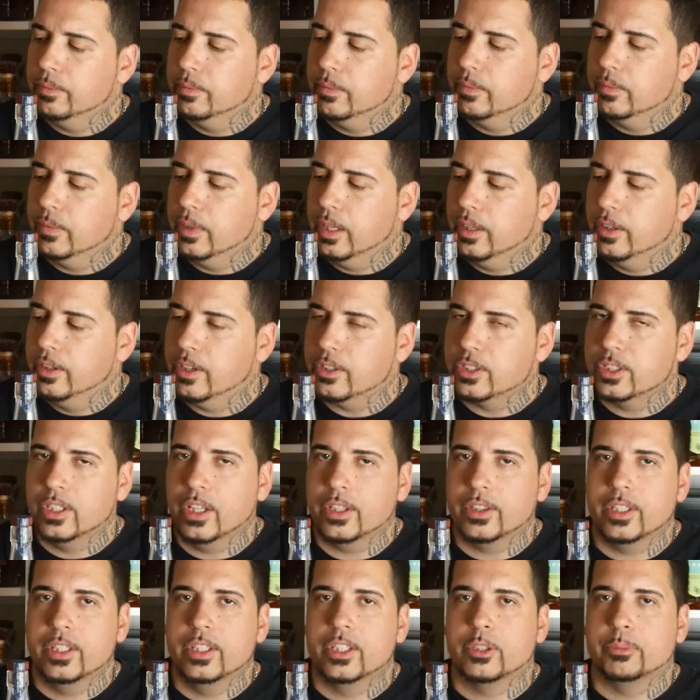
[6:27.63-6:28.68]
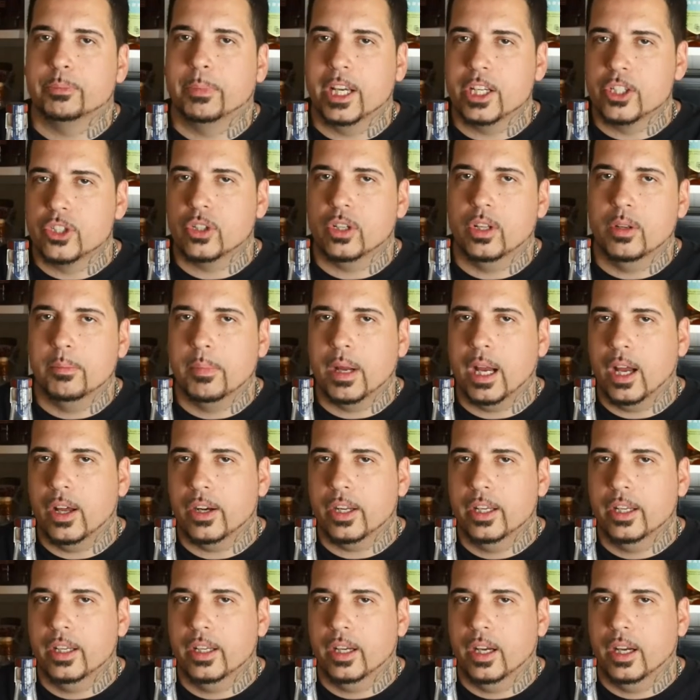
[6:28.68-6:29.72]
there's nothing special about
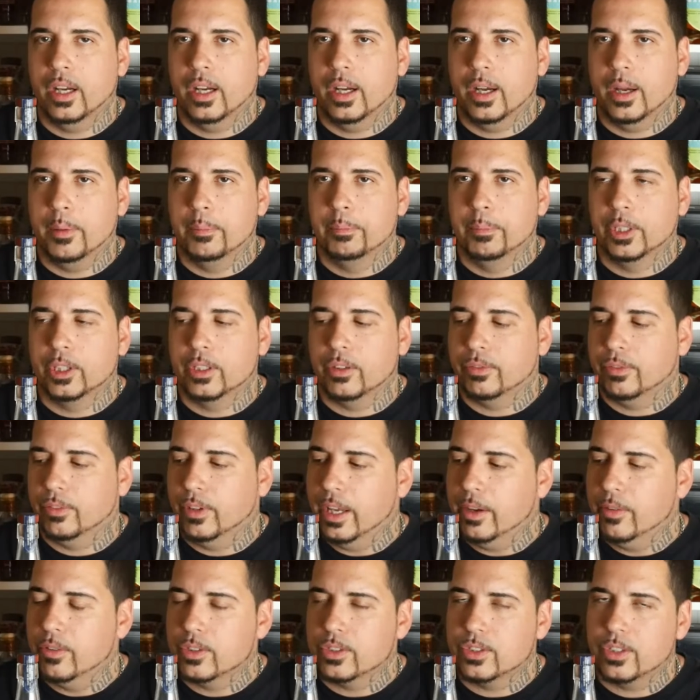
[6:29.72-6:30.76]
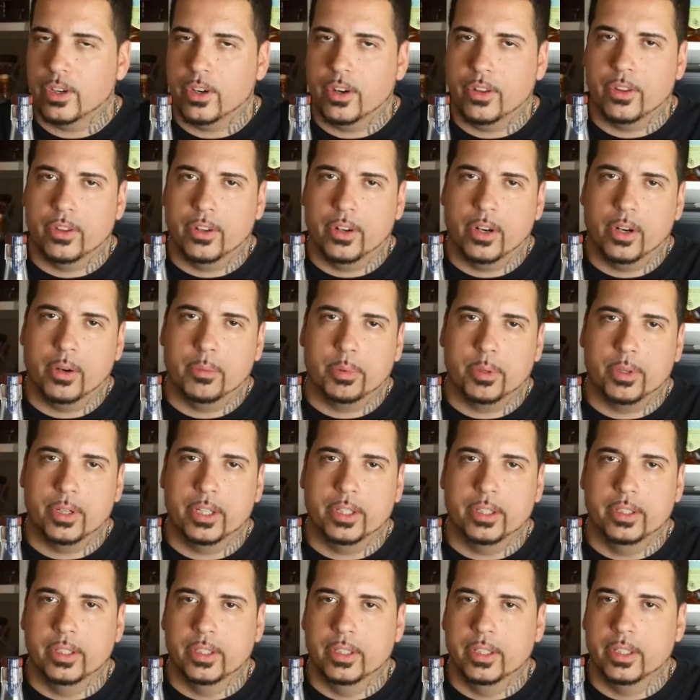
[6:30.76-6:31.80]
it, but the flavors that are there are
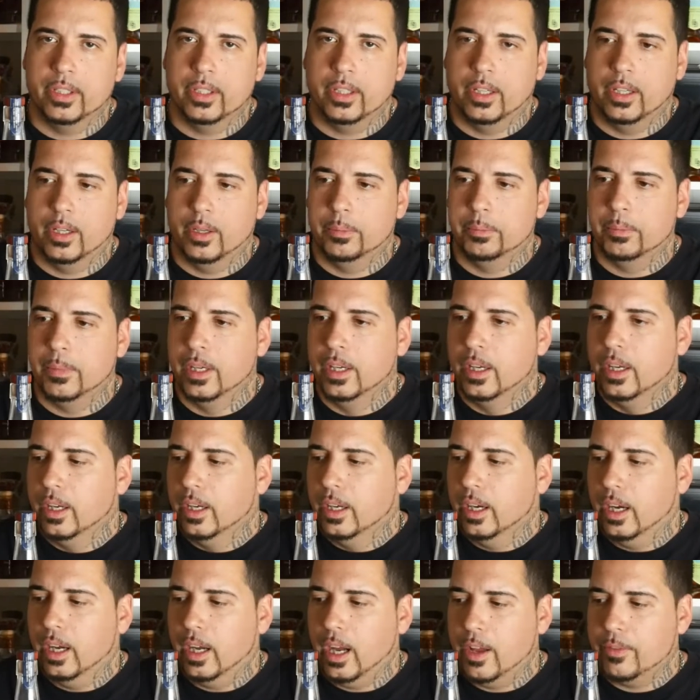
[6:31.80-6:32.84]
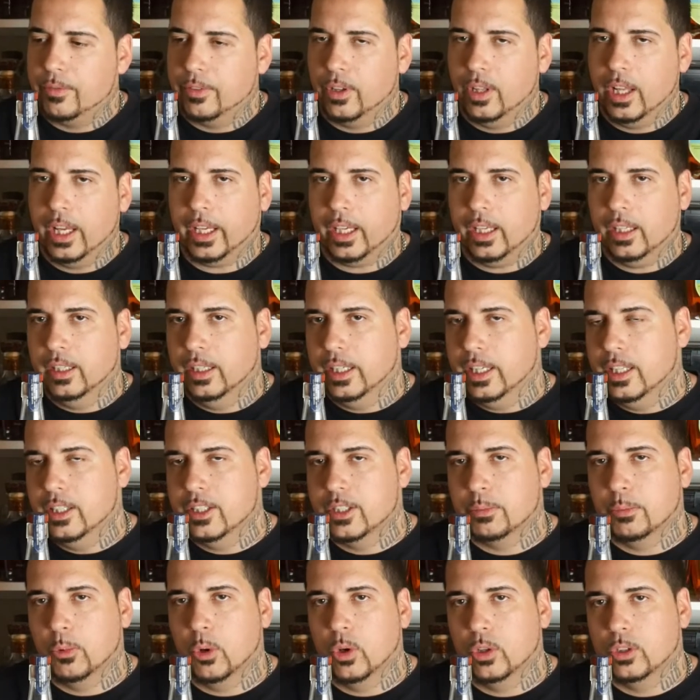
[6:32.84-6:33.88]
pretty good. I feel like it
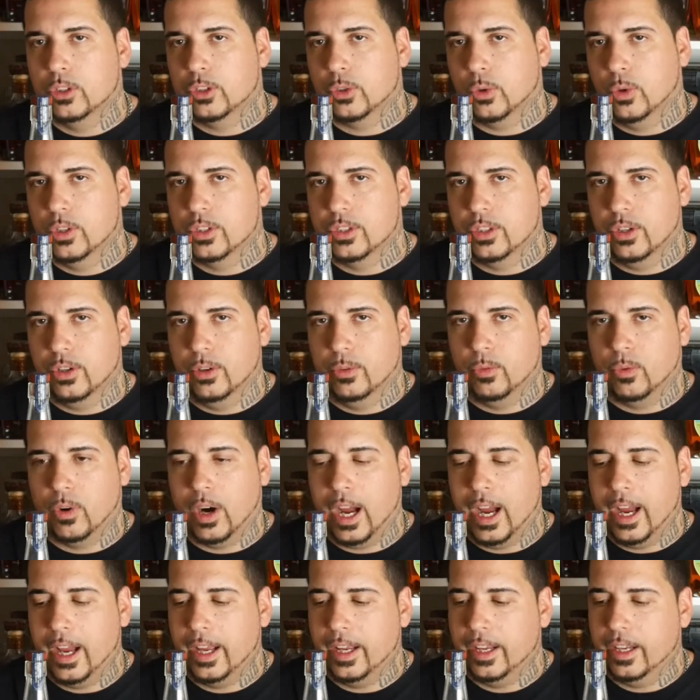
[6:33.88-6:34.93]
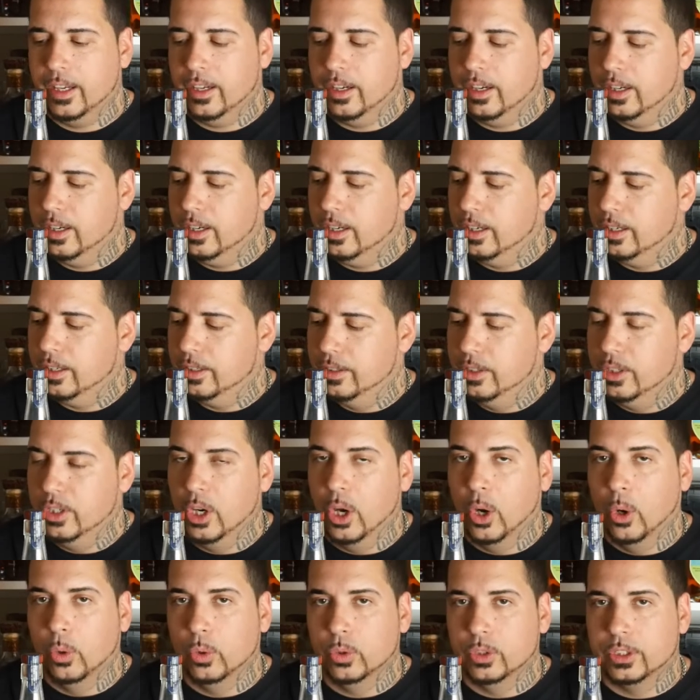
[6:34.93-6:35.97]
leans more towards the rye
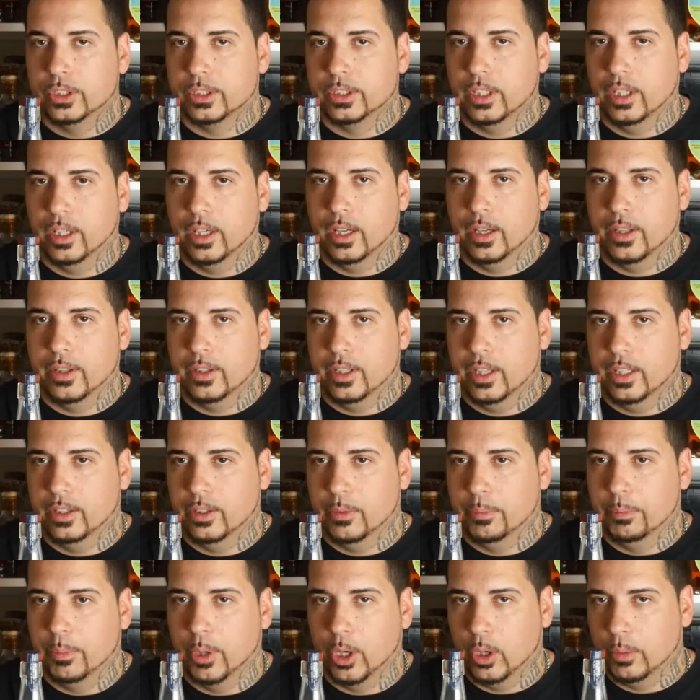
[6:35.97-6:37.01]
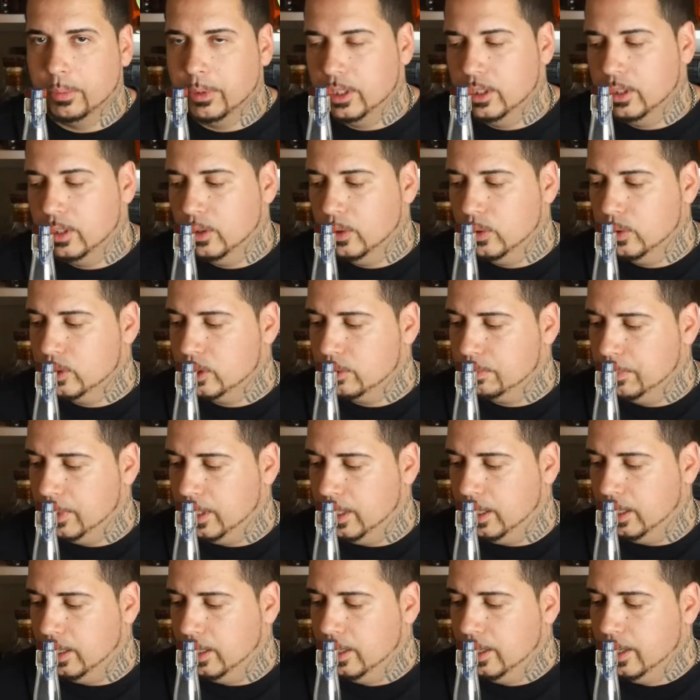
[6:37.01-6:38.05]
notes than the bourbon notes,
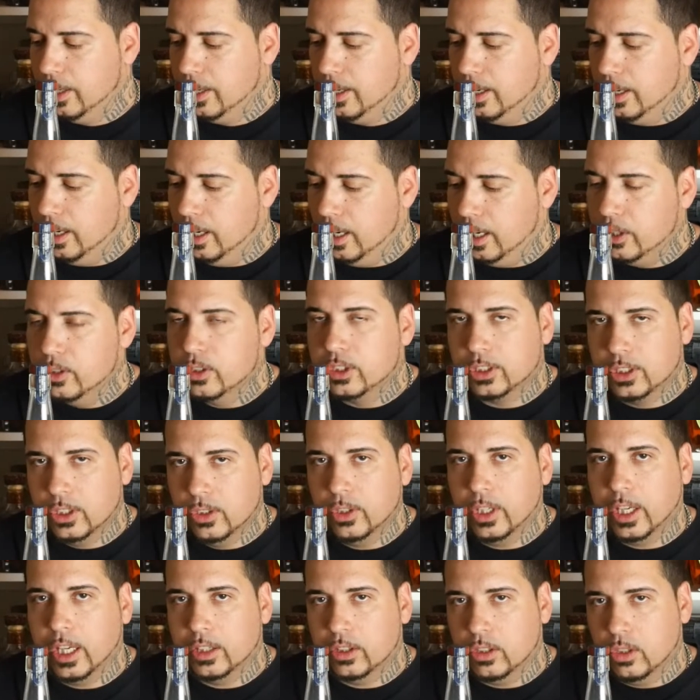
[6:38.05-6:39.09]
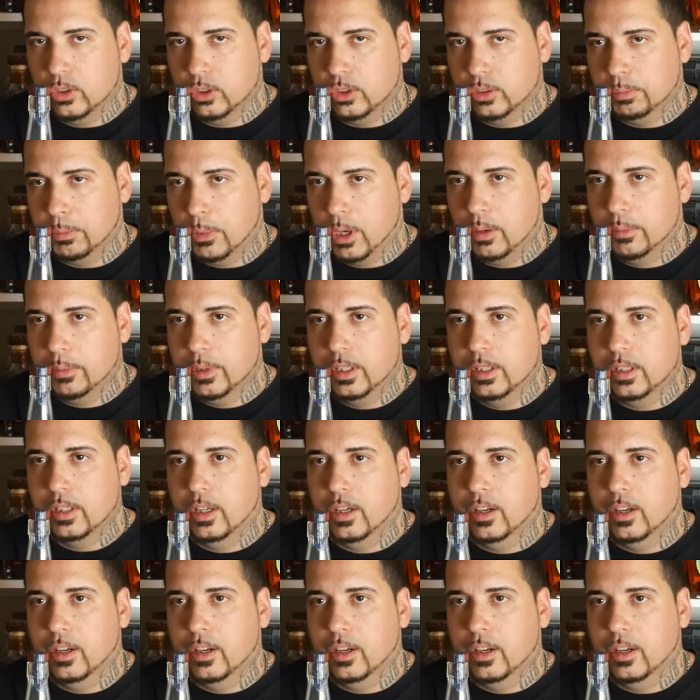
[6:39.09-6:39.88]
but you still get those bourbon